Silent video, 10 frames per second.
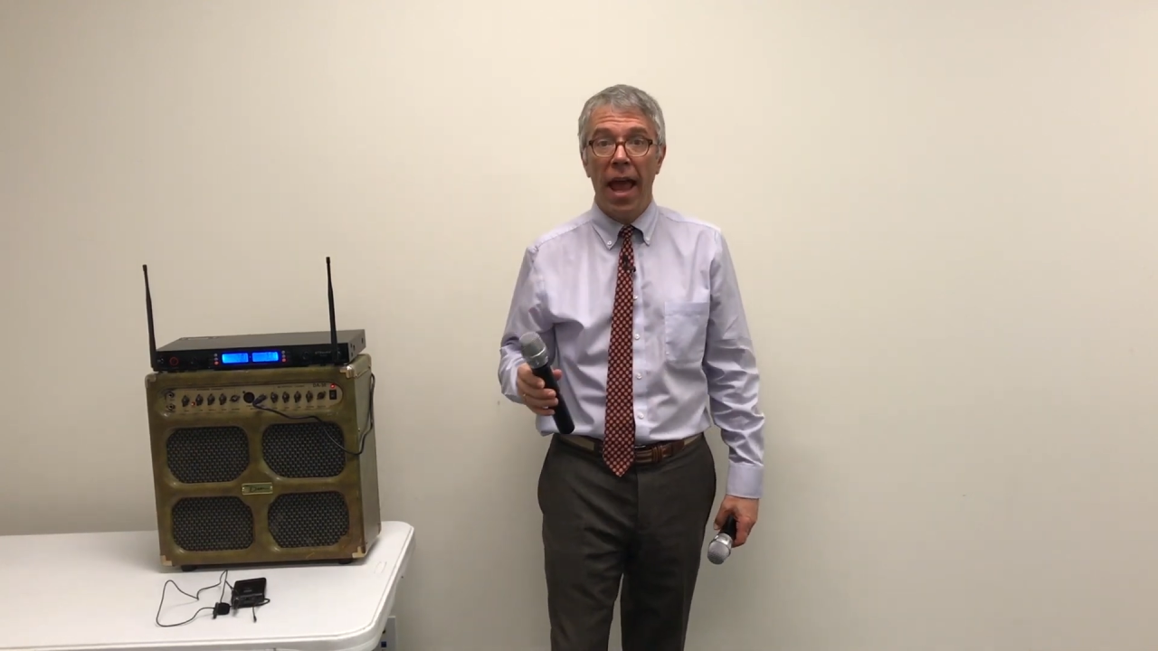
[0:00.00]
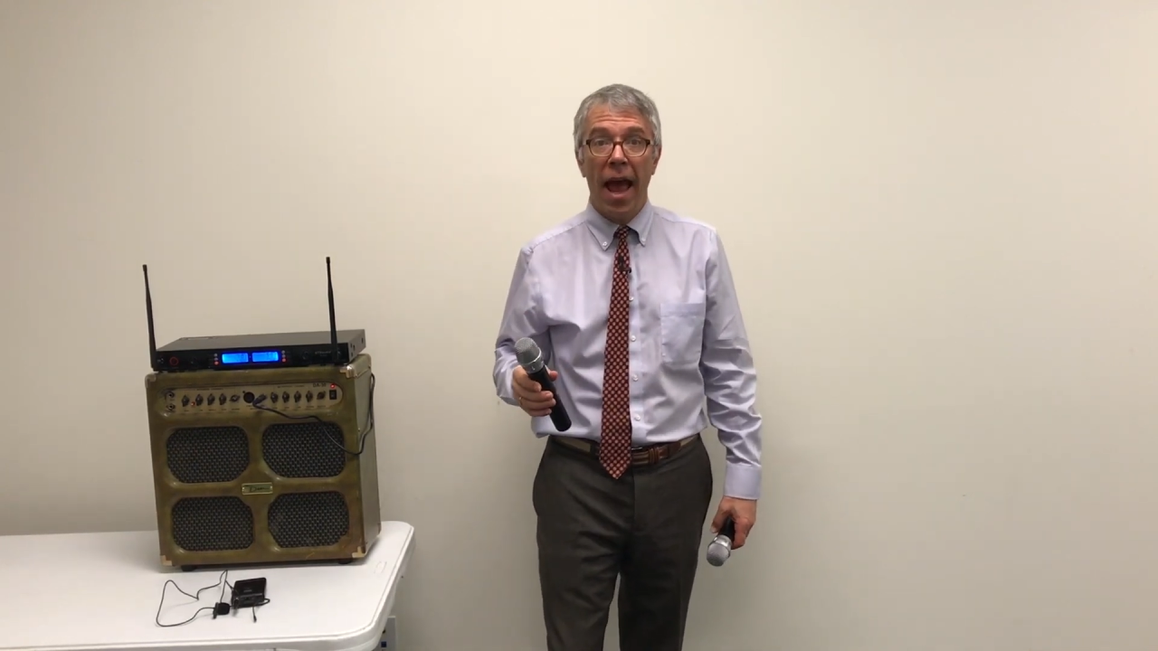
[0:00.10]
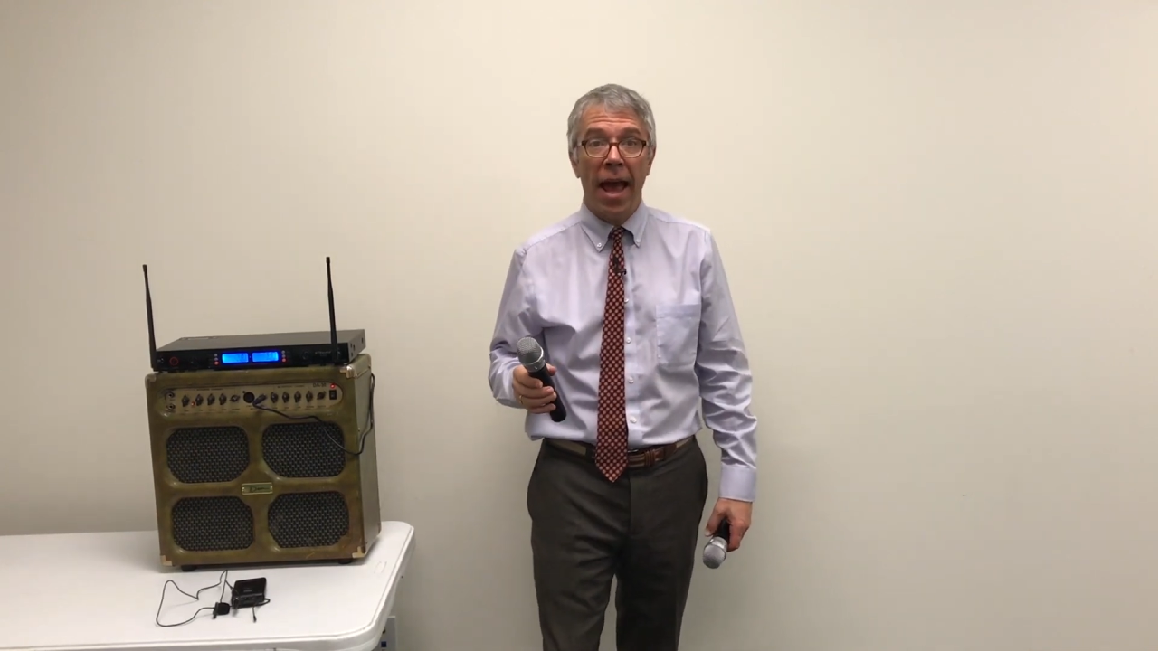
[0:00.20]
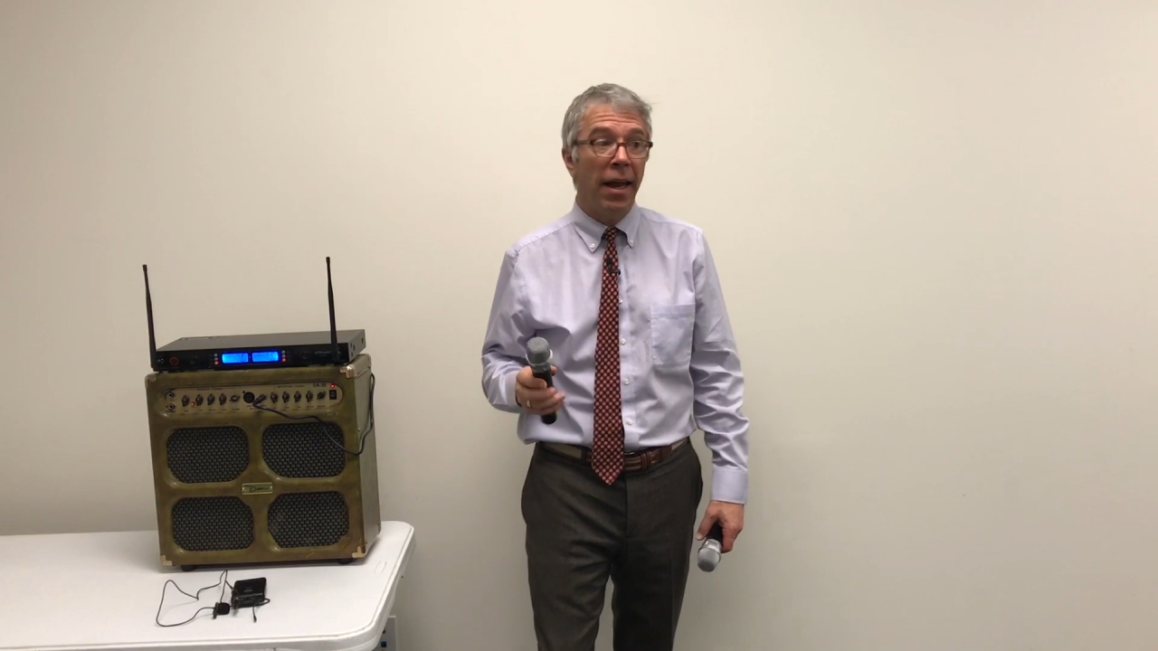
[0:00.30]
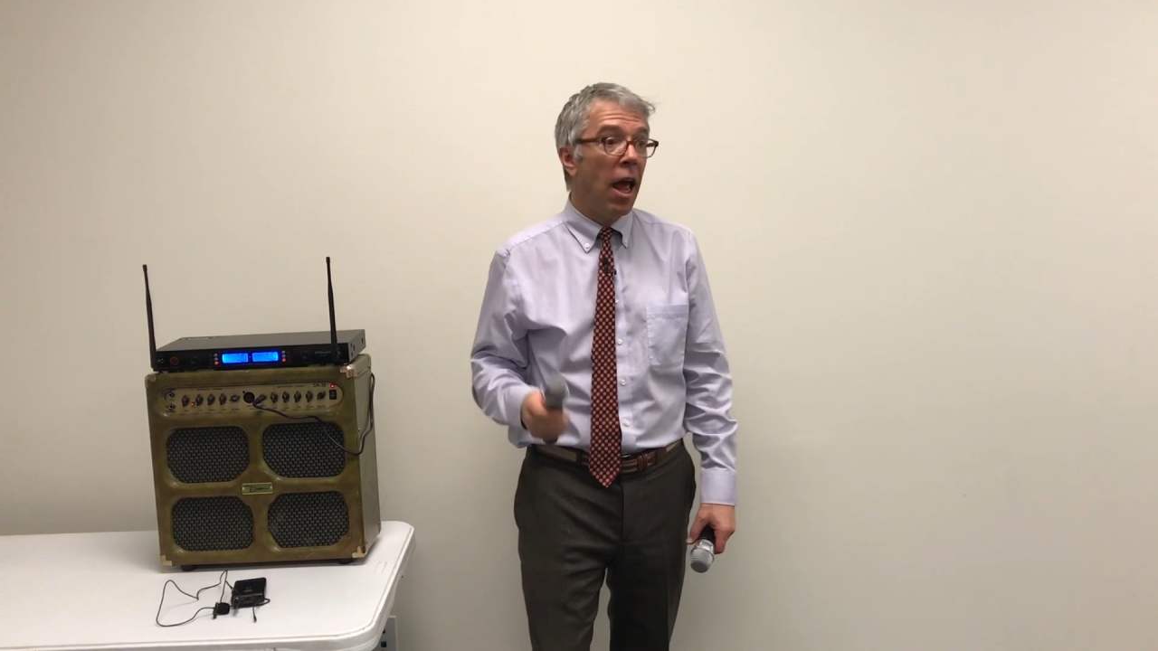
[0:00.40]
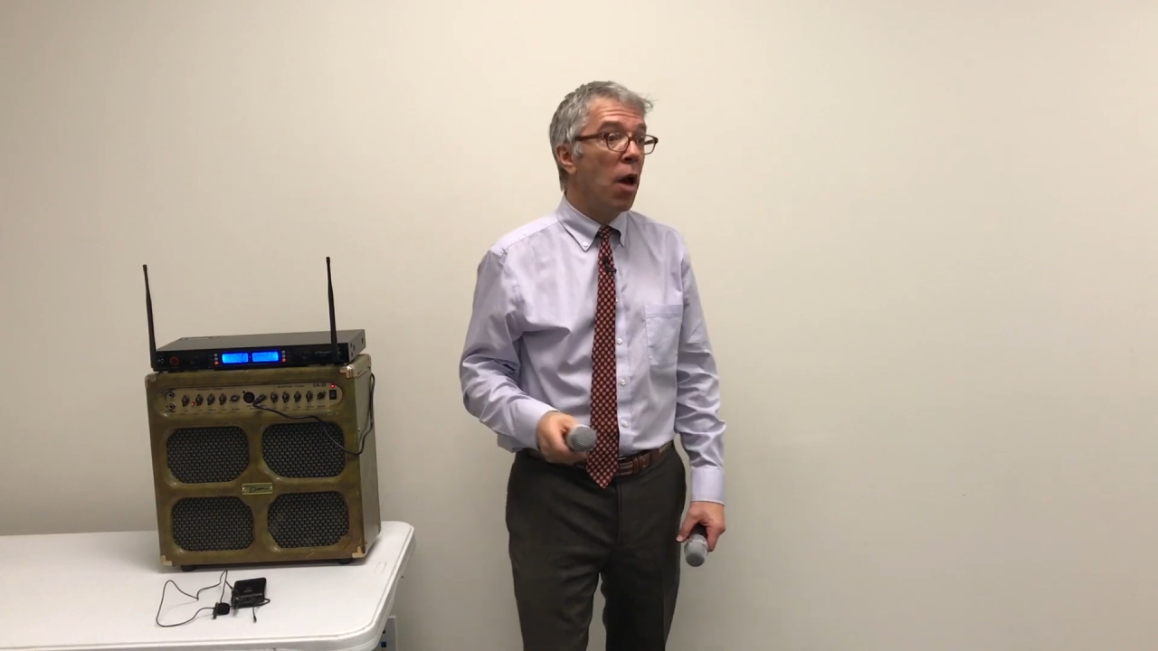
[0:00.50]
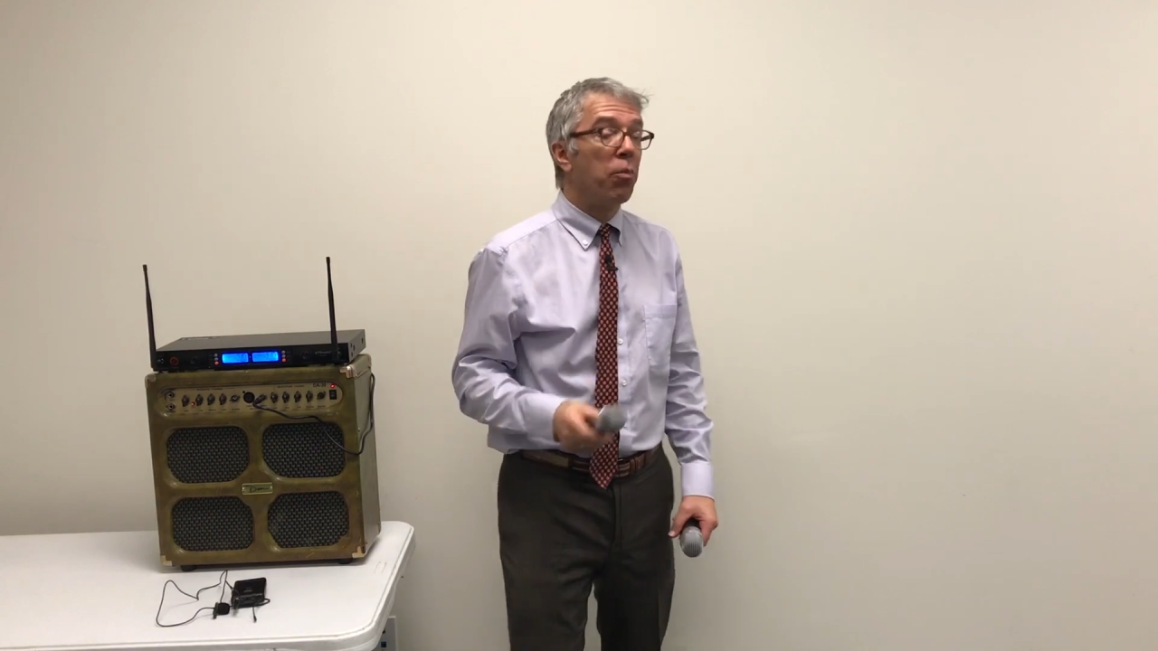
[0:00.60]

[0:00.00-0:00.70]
at